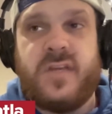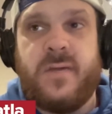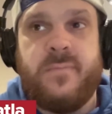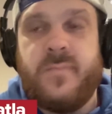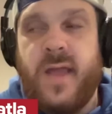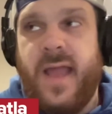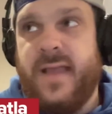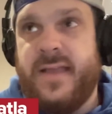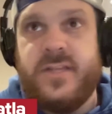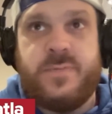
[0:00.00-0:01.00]
to
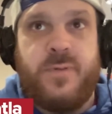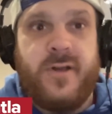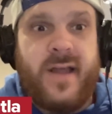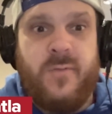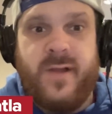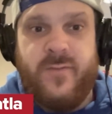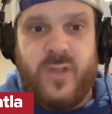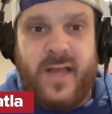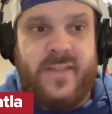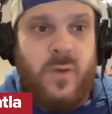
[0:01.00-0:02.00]
can just put out whatever
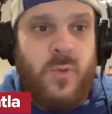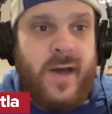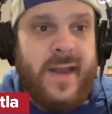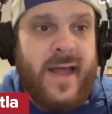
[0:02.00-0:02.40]
line they want